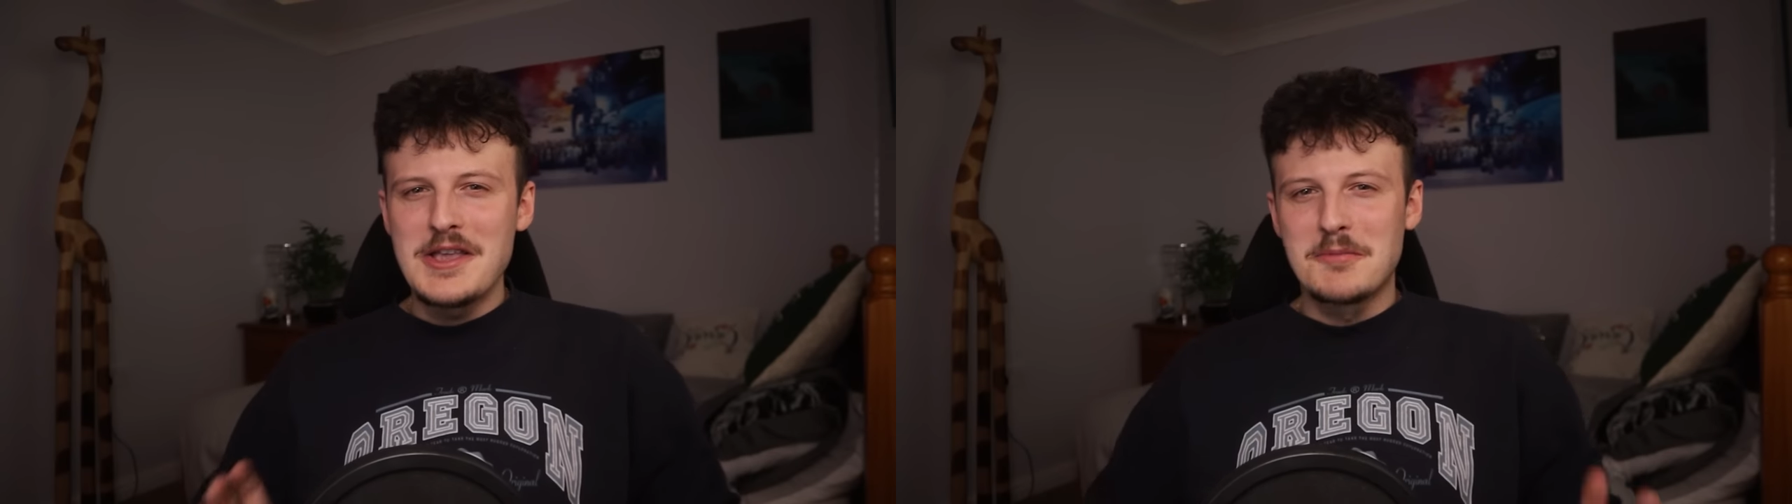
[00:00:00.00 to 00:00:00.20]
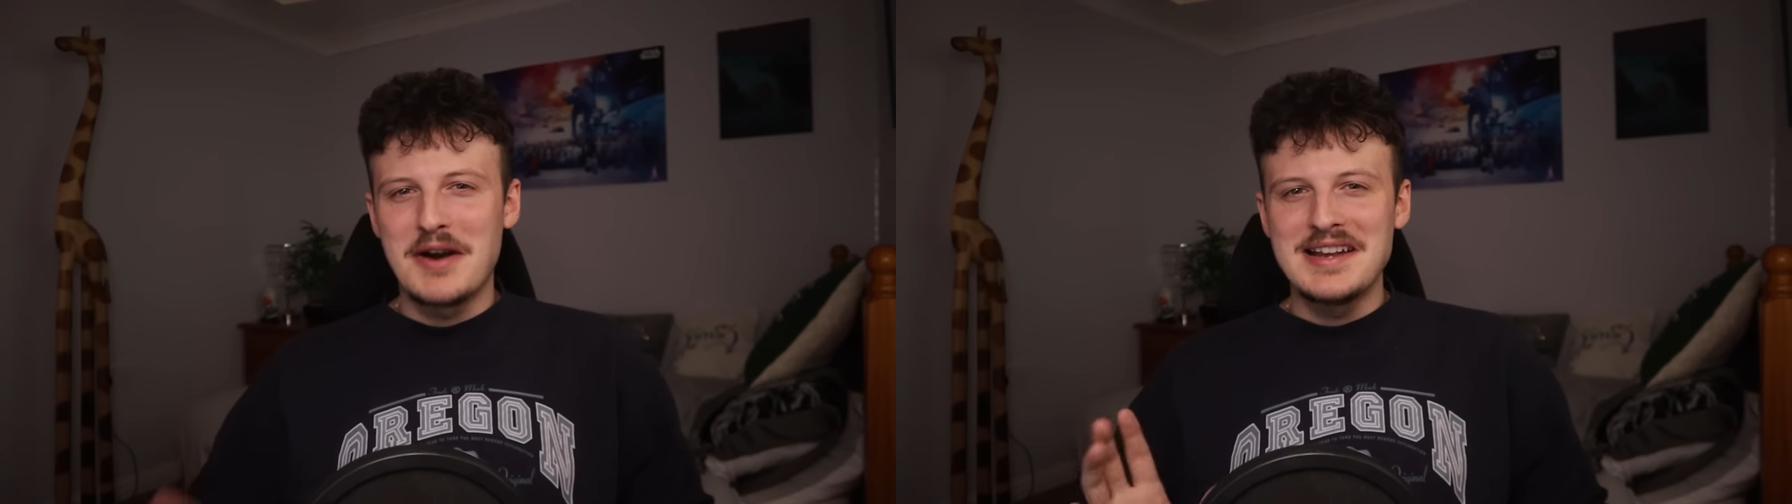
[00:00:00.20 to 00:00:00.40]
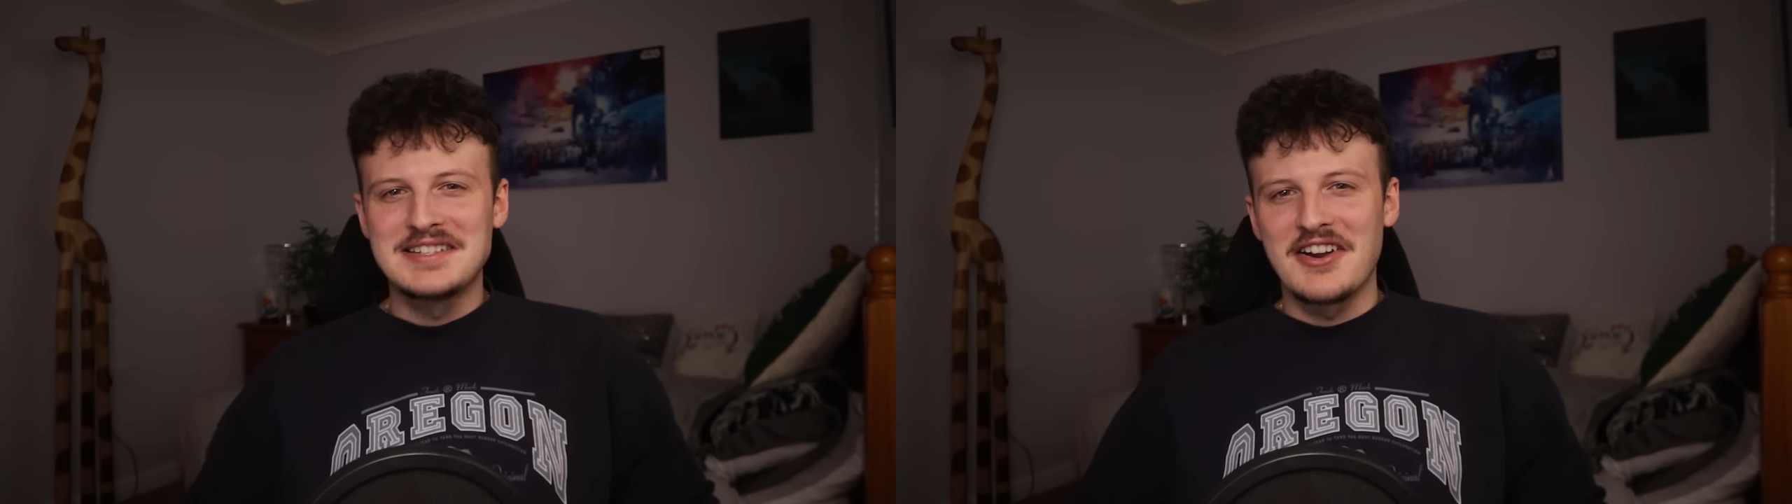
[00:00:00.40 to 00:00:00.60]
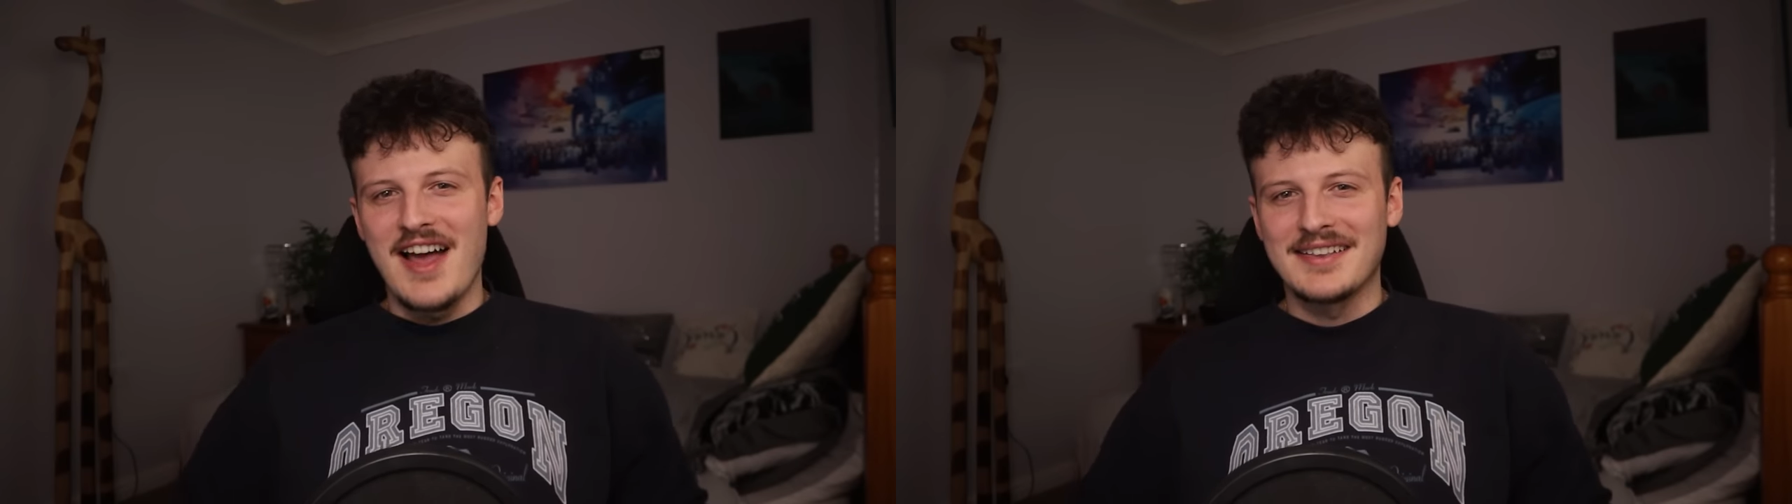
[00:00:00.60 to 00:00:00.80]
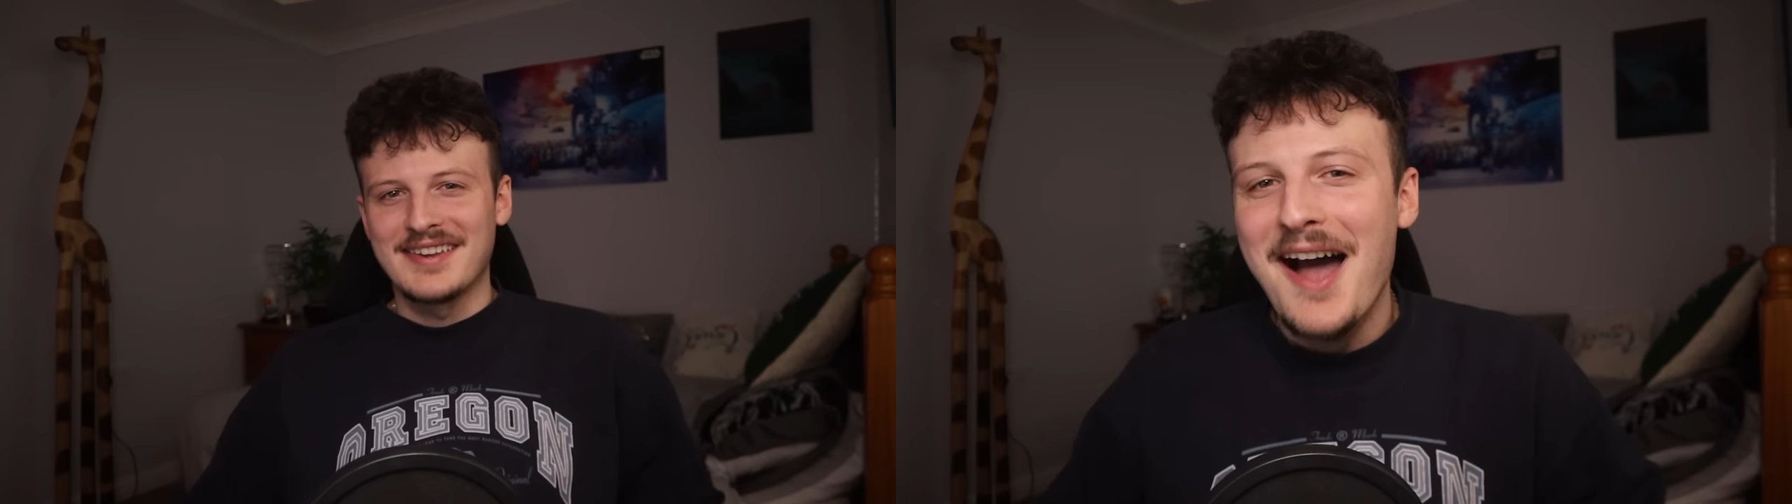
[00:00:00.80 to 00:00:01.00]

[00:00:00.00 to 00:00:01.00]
your brains are at.